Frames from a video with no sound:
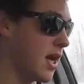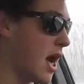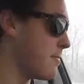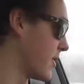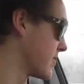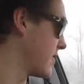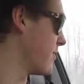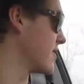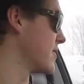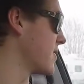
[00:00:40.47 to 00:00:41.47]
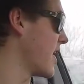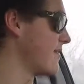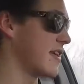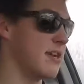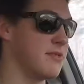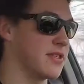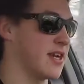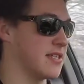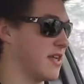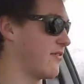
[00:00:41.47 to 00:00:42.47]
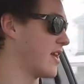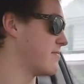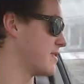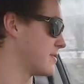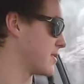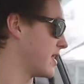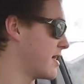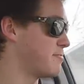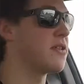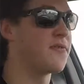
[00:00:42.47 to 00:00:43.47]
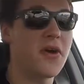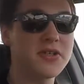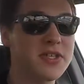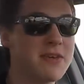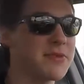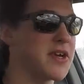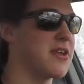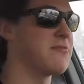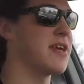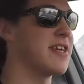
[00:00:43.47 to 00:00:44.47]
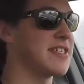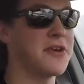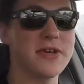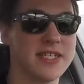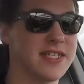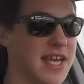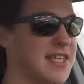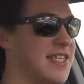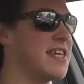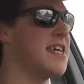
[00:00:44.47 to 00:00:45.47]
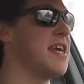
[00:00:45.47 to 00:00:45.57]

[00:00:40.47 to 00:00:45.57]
I personally wasn't driving. He was nice enough to give me some clips. So the first clip is going to be a 0 to 60.